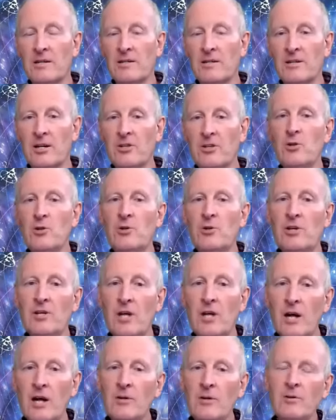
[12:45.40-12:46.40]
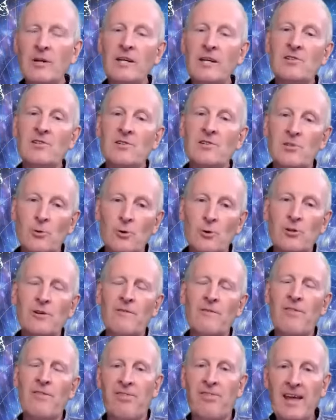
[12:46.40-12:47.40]
You know, you can only sort
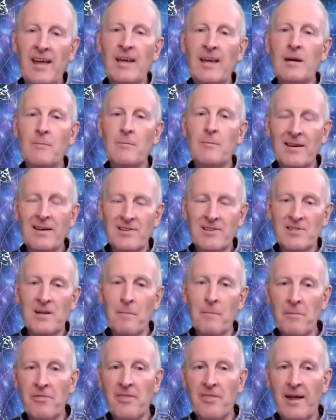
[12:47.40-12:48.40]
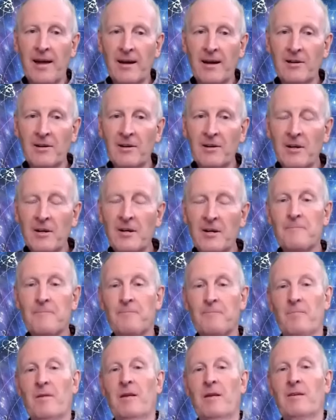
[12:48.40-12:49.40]
of think about something
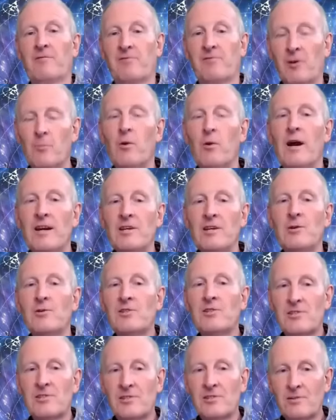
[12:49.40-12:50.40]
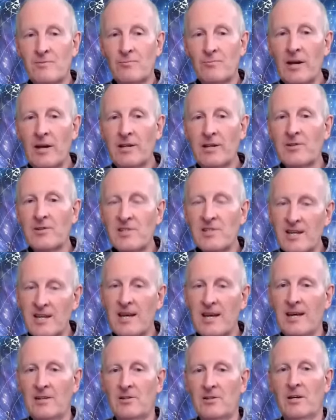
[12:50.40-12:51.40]
from where you where you
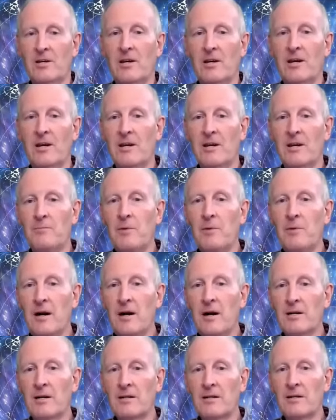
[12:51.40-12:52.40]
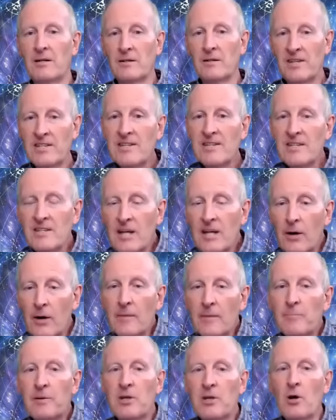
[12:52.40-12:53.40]
sit, but this is
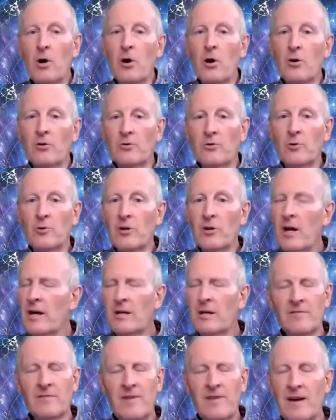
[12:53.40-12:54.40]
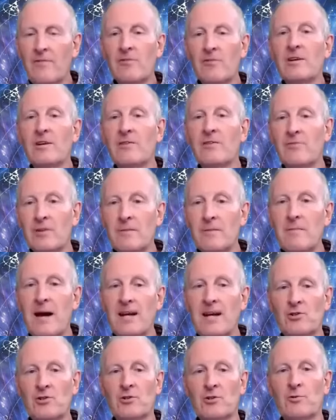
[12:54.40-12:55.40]
going beyond what I could have ever even
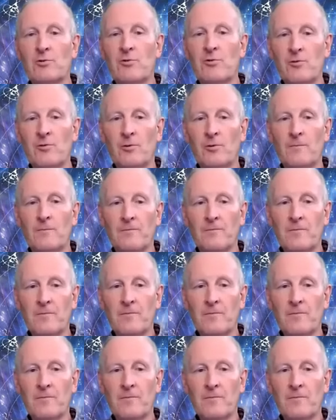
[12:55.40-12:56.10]
imagined or thought.